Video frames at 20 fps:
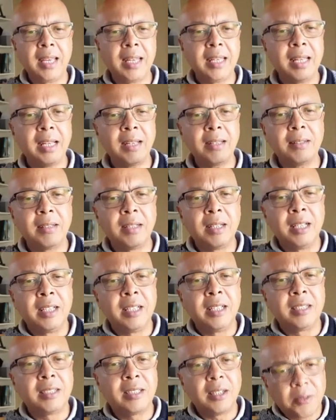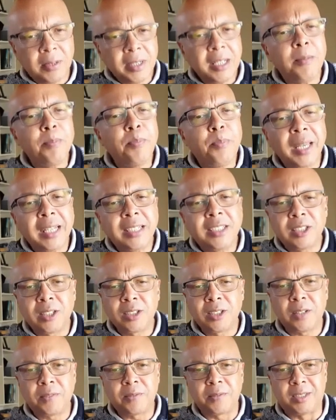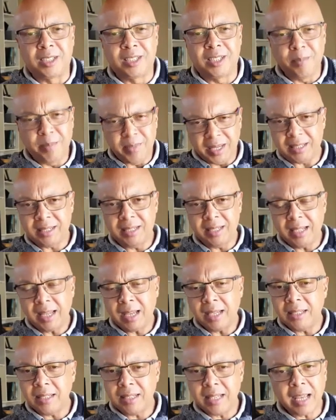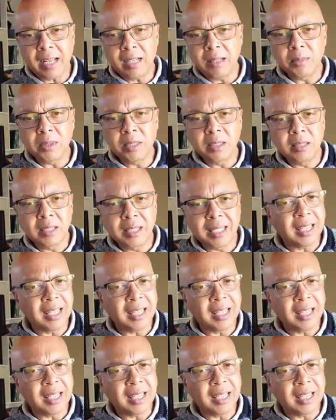Now, surreal pictures of domesticated animals,